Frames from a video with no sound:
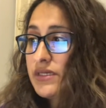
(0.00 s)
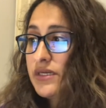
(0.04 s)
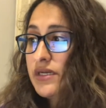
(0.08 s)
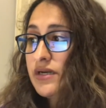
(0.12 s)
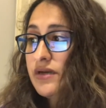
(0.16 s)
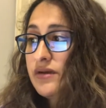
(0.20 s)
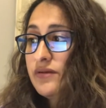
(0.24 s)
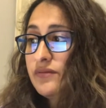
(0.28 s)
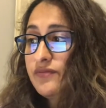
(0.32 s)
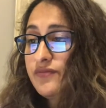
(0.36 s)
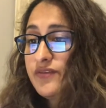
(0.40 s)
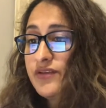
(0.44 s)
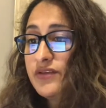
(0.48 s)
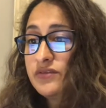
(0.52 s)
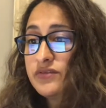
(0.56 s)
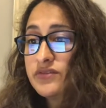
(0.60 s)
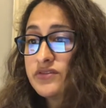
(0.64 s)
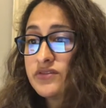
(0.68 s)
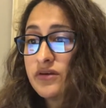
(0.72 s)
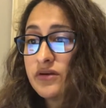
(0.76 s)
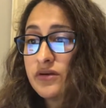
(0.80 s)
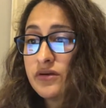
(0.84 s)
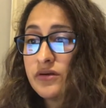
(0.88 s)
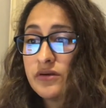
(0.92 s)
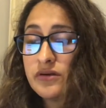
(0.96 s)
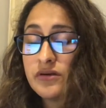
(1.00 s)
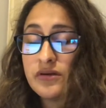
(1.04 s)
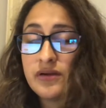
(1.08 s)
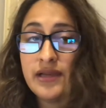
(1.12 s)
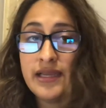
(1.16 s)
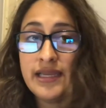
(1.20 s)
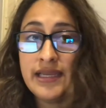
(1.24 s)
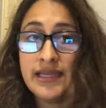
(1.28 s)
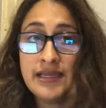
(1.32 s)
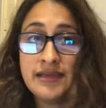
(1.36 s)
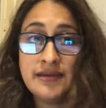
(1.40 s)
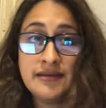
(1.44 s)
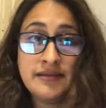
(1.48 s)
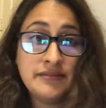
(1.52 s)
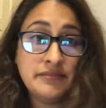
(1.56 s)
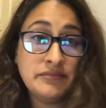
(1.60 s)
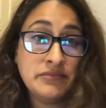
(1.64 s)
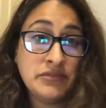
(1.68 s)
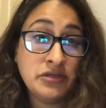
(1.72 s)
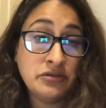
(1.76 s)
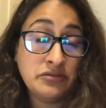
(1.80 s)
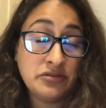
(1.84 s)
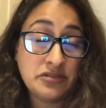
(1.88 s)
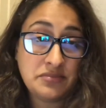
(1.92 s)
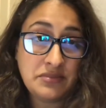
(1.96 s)
Phenols are
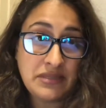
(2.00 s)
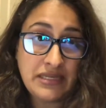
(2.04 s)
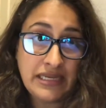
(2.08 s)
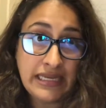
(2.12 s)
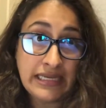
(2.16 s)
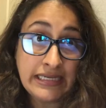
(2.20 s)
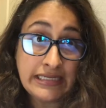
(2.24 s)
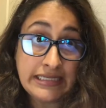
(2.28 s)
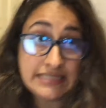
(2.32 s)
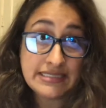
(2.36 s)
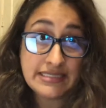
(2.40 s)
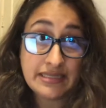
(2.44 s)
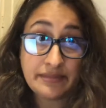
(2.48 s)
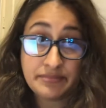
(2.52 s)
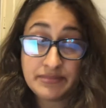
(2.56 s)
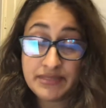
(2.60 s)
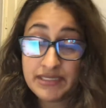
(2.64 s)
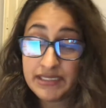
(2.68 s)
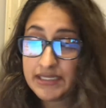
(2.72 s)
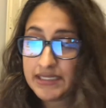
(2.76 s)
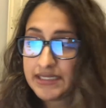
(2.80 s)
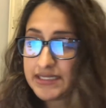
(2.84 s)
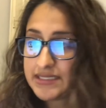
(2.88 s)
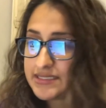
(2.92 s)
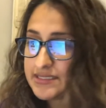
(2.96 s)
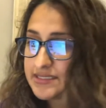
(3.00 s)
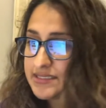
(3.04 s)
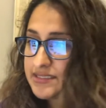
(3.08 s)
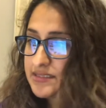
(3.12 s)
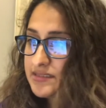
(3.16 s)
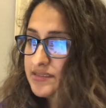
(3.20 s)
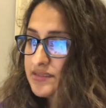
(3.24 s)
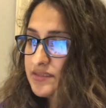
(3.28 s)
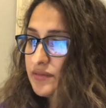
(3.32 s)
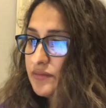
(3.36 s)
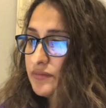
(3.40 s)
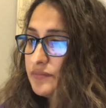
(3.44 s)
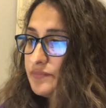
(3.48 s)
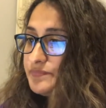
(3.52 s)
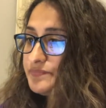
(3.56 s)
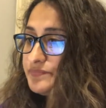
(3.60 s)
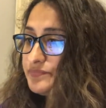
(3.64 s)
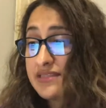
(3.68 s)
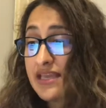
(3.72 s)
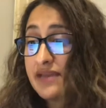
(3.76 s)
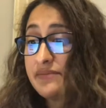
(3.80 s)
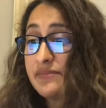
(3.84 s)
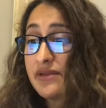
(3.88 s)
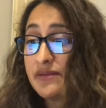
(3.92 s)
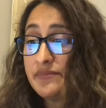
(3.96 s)
known to be antiseptics, so
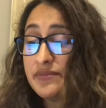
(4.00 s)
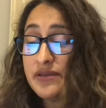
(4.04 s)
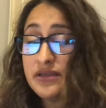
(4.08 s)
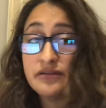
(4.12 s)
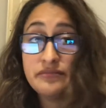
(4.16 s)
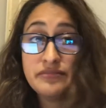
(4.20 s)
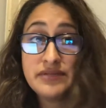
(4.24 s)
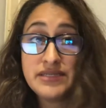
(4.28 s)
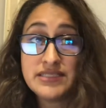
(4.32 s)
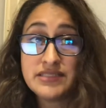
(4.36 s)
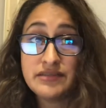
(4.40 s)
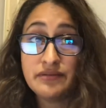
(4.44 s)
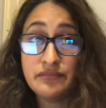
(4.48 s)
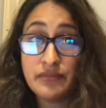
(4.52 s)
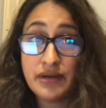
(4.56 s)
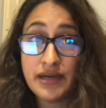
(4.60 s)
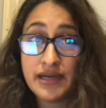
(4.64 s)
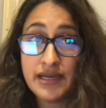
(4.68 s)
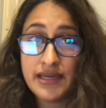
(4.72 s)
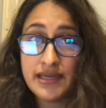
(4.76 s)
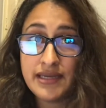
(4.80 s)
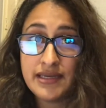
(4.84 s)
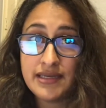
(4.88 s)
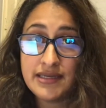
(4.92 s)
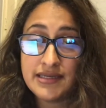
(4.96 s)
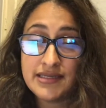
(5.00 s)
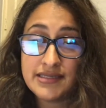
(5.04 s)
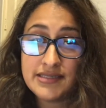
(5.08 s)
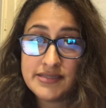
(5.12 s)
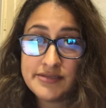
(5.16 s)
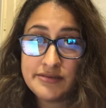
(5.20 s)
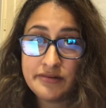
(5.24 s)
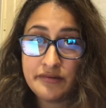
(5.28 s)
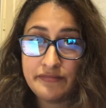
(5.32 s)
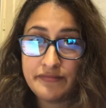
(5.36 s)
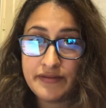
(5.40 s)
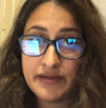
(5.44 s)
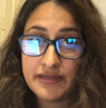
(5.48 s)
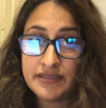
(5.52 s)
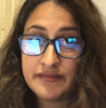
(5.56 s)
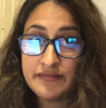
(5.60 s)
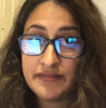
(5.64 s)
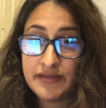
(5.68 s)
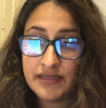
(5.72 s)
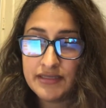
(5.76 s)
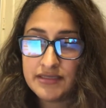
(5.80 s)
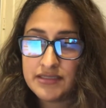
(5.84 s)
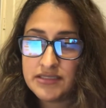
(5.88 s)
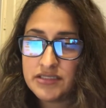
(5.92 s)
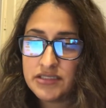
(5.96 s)
that might be a reason why it's so effective
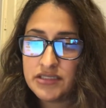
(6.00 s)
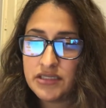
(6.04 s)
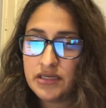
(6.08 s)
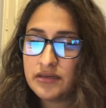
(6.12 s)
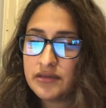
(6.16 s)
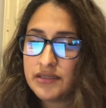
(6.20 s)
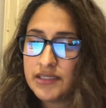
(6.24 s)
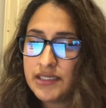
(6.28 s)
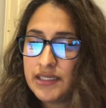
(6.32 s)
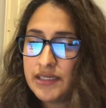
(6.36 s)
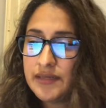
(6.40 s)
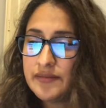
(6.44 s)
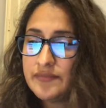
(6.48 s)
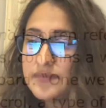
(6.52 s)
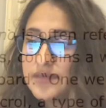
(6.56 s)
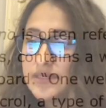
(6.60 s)
against Giardia.